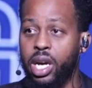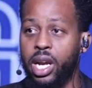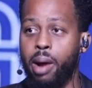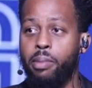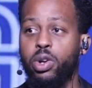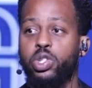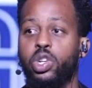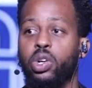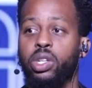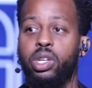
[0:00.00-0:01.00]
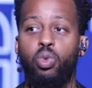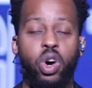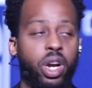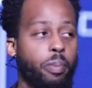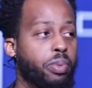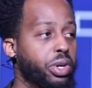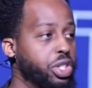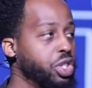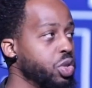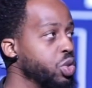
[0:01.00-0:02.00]
And I most certainly want to
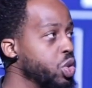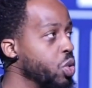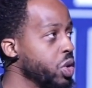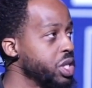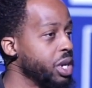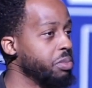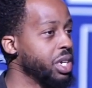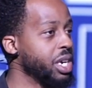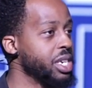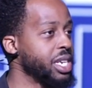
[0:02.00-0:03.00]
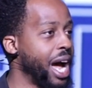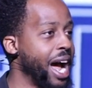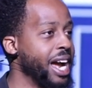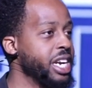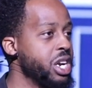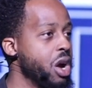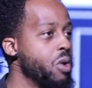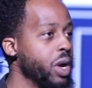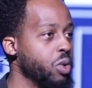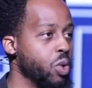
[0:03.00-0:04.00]
push you towards it because I
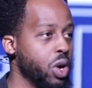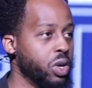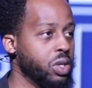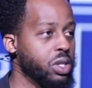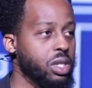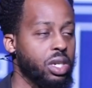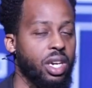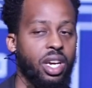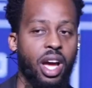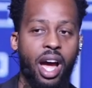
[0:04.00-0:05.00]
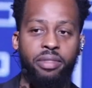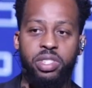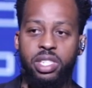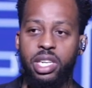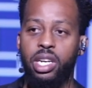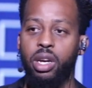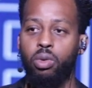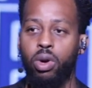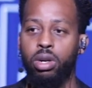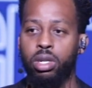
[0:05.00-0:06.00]
know it works. I've seen it
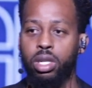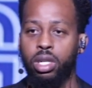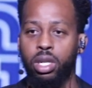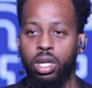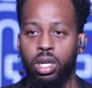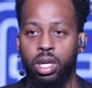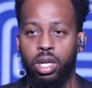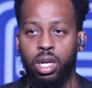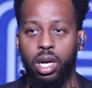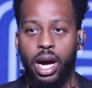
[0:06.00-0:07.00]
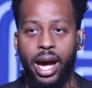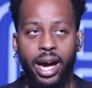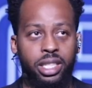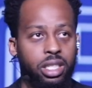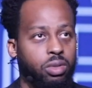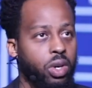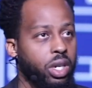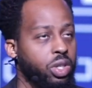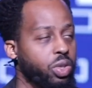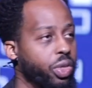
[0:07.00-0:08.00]
work. I actually
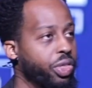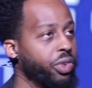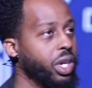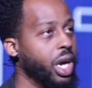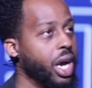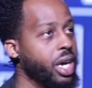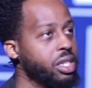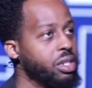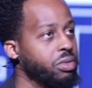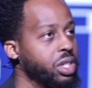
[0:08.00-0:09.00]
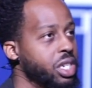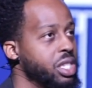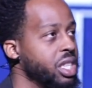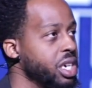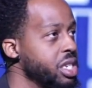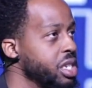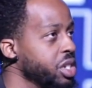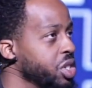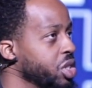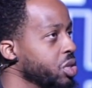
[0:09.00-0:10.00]
want to do three days of just this
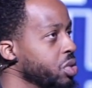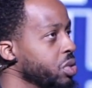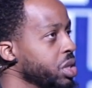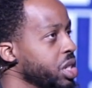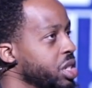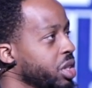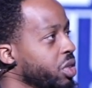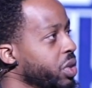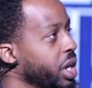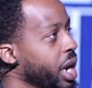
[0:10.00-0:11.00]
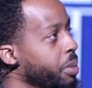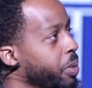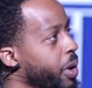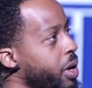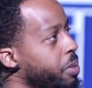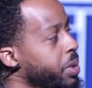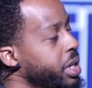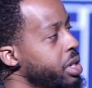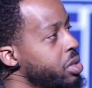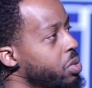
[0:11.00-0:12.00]
in June just a three day prayer
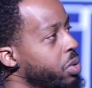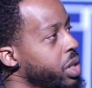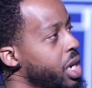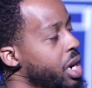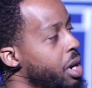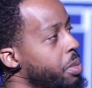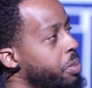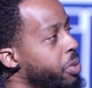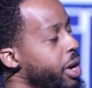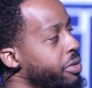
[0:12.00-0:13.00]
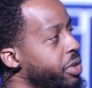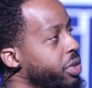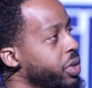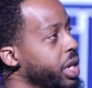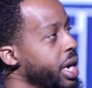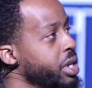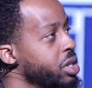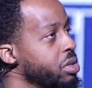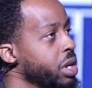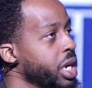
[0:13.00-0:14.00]
piece where we come and pray for three days
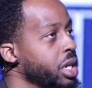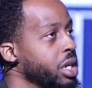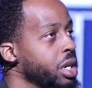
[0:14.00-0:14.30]
straight